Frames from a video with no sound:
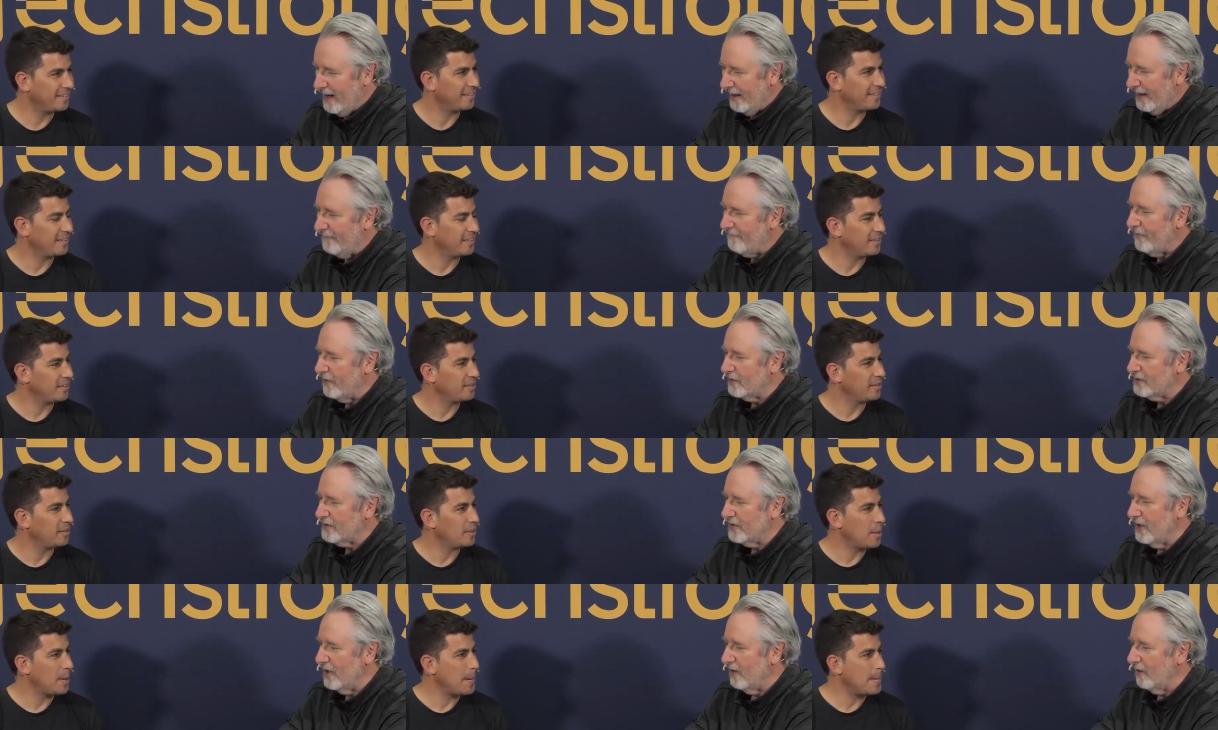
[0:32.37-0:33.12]
Speaker 1: Let
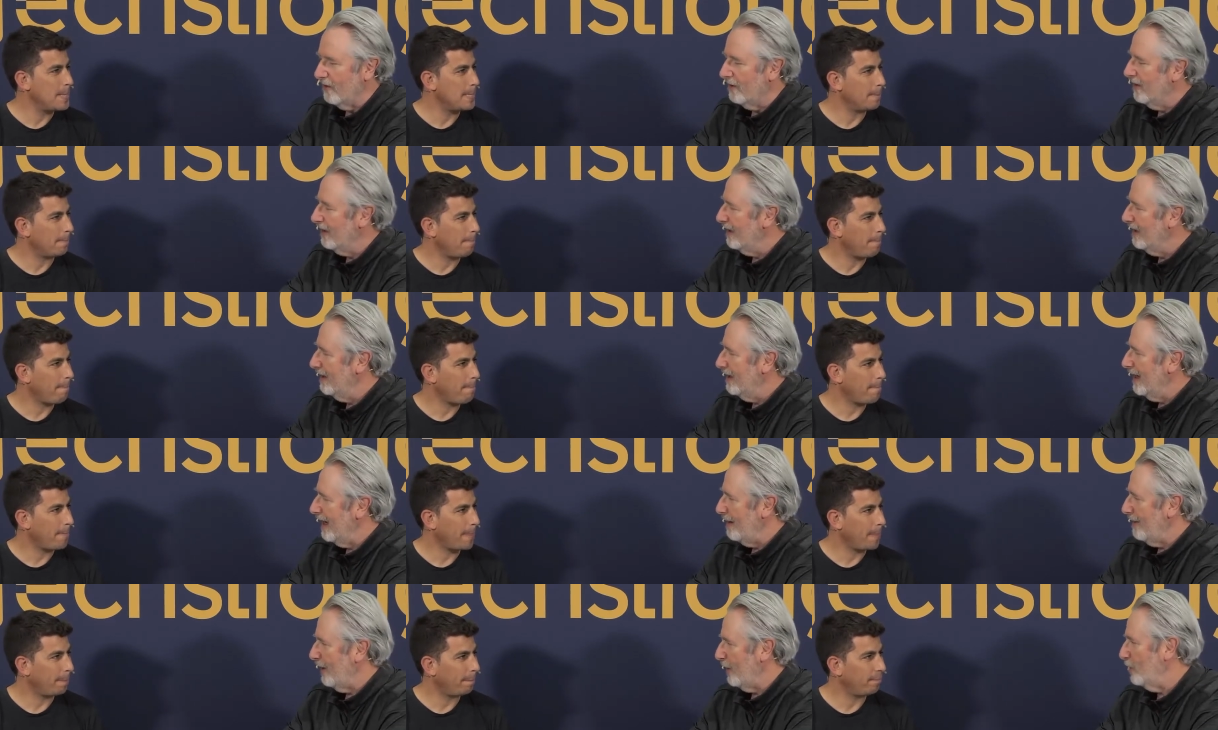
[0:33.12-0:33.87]
folks know
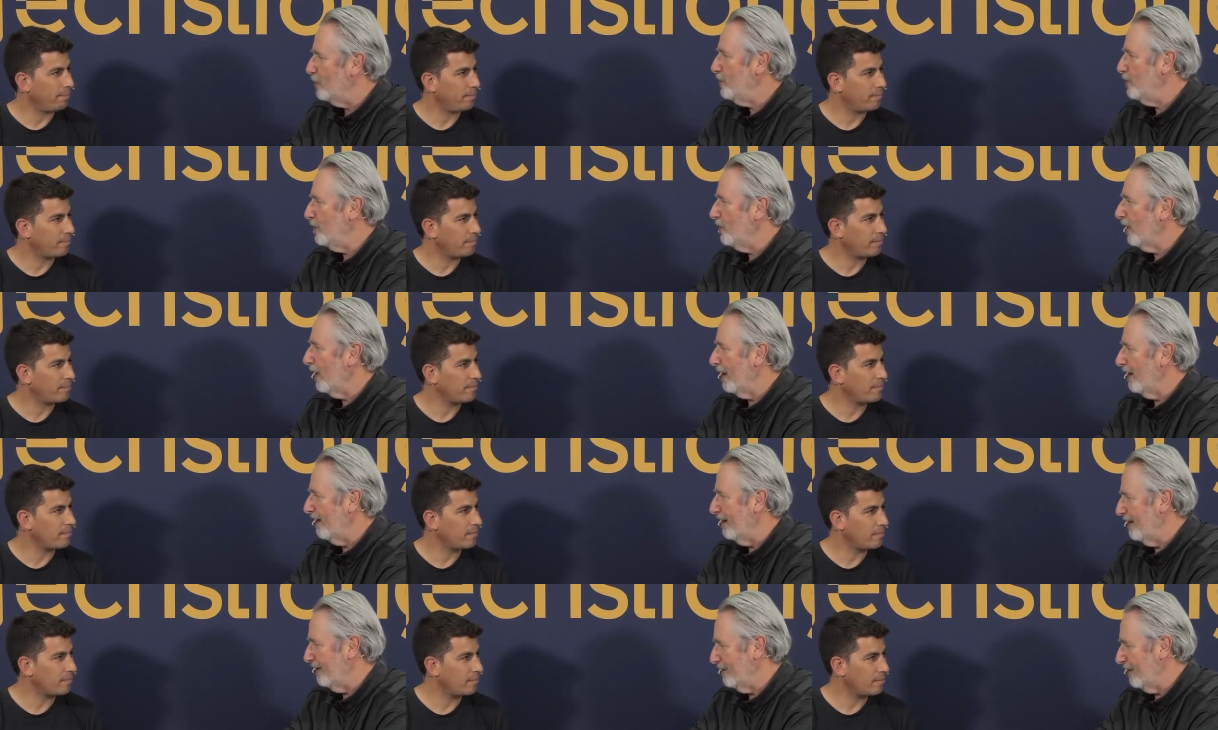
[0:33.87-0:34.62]
about who you are
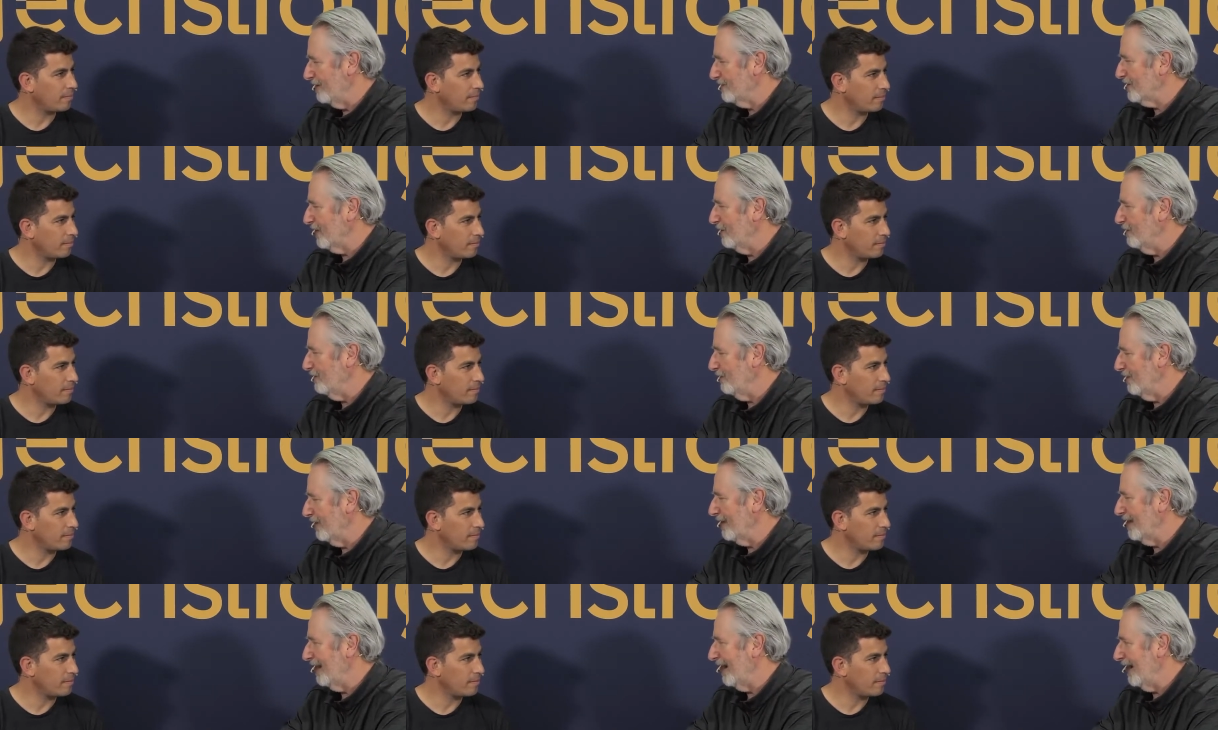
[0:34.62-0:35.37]
and also who
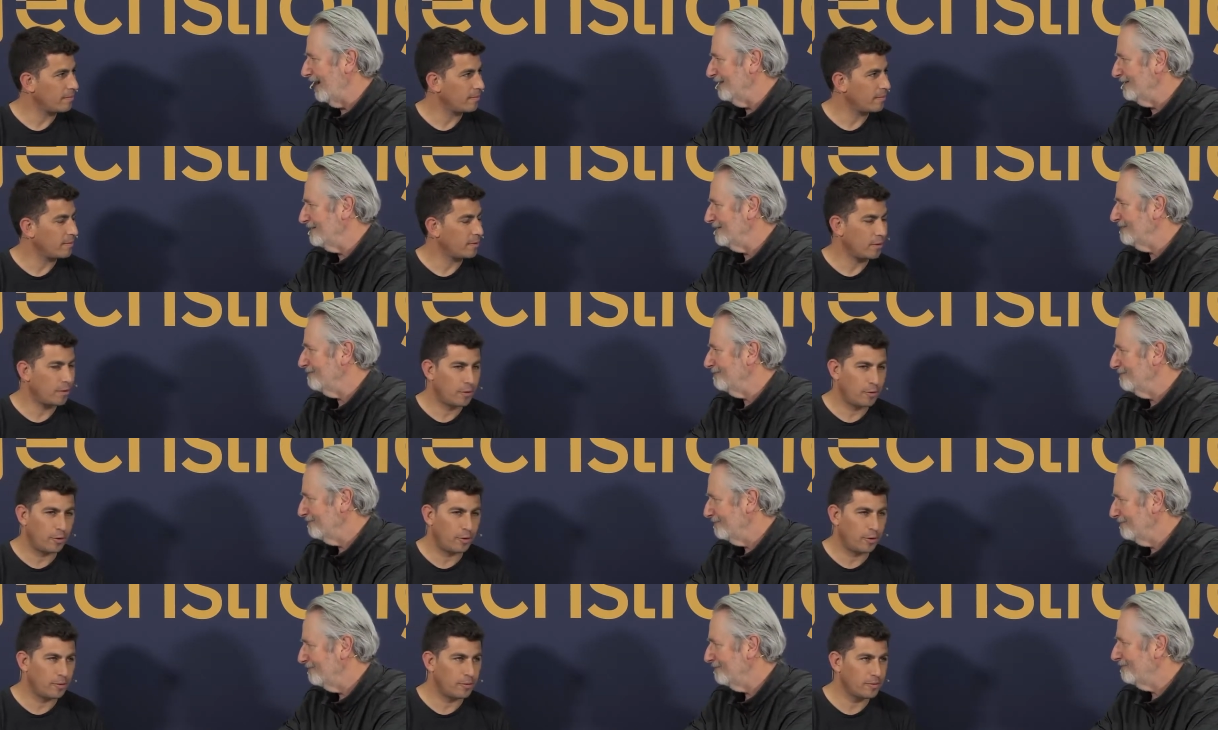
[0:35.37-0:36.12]
Rookout is.
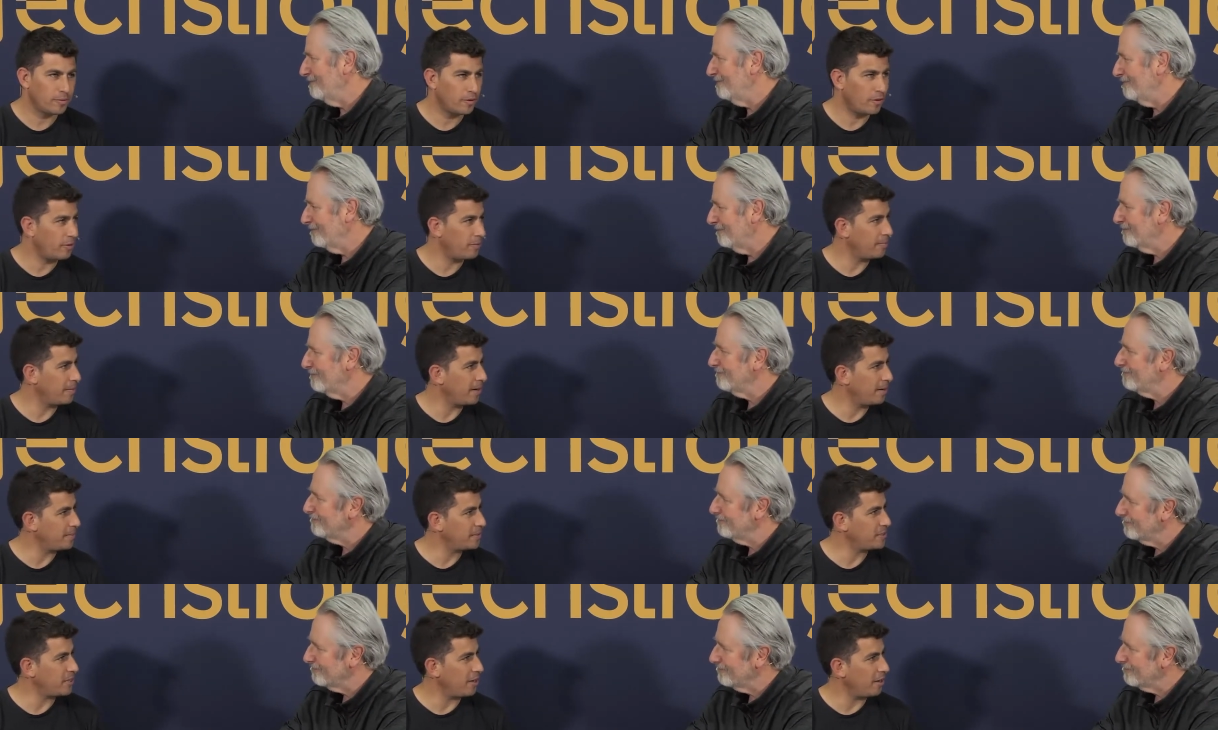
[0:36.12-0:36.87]
Speaker 2: Cool. So my name
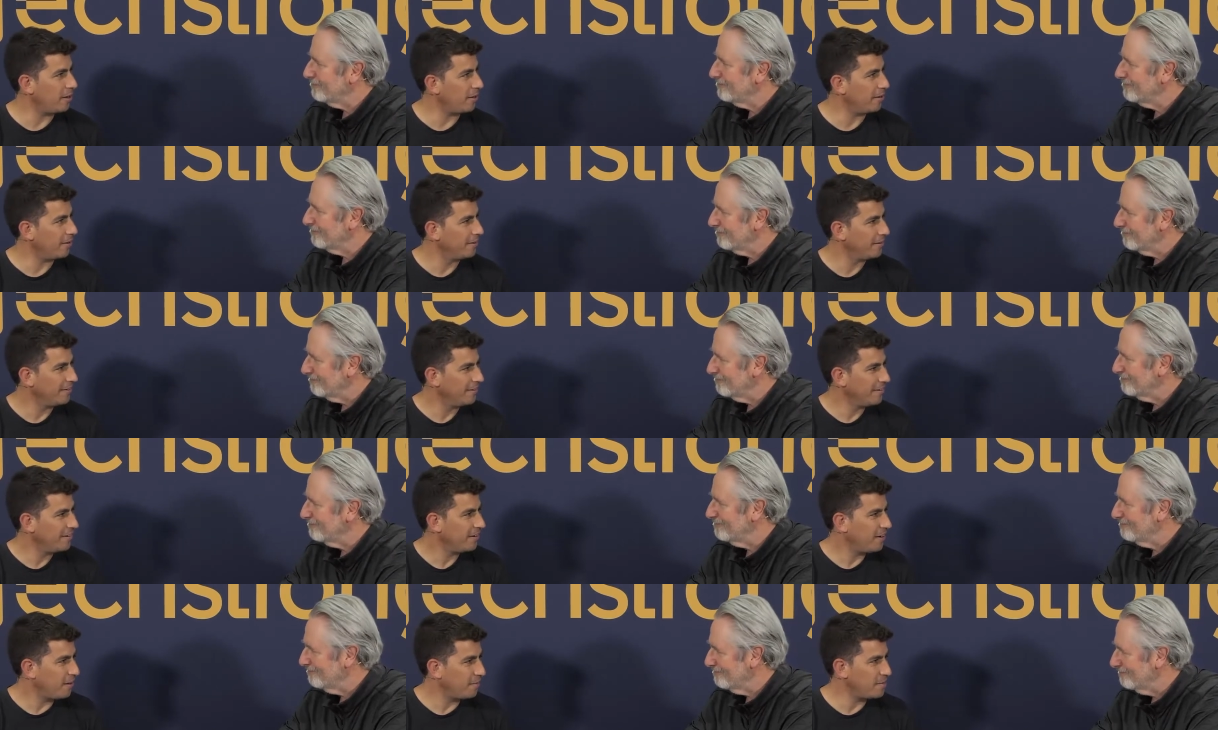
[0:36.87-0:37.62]
is Shahar.
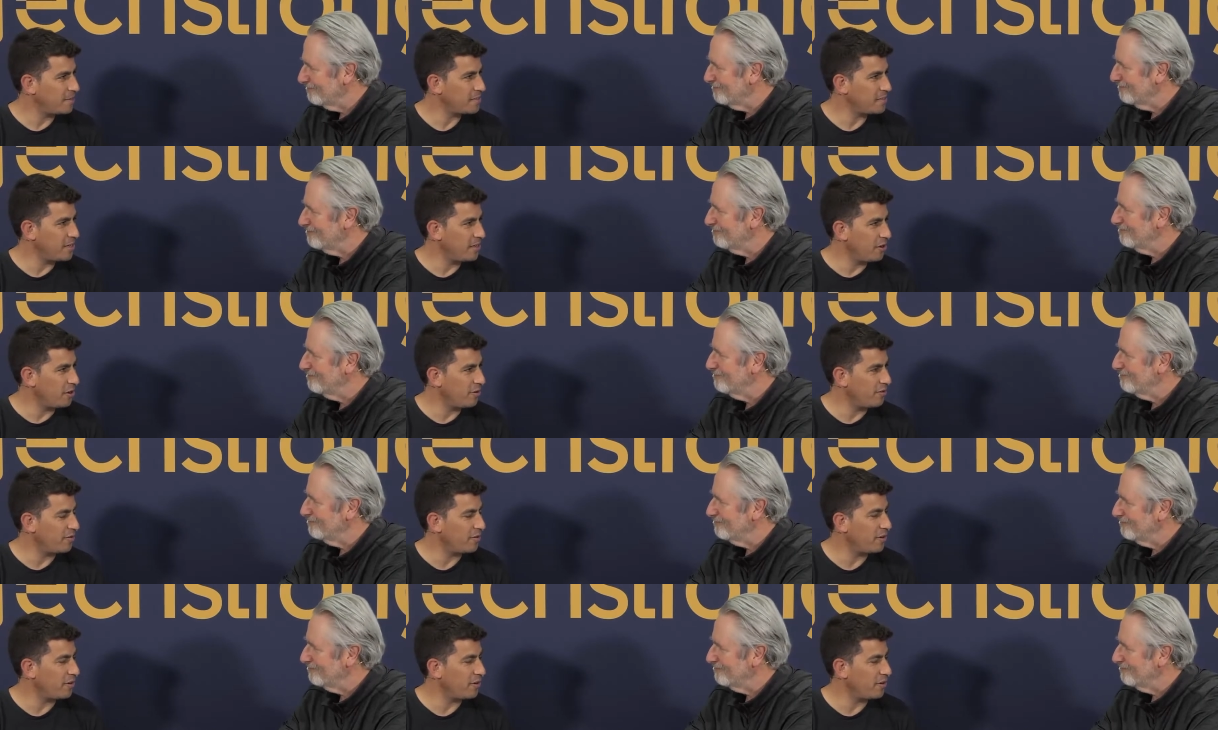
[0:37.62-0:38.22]
I'm the CEO of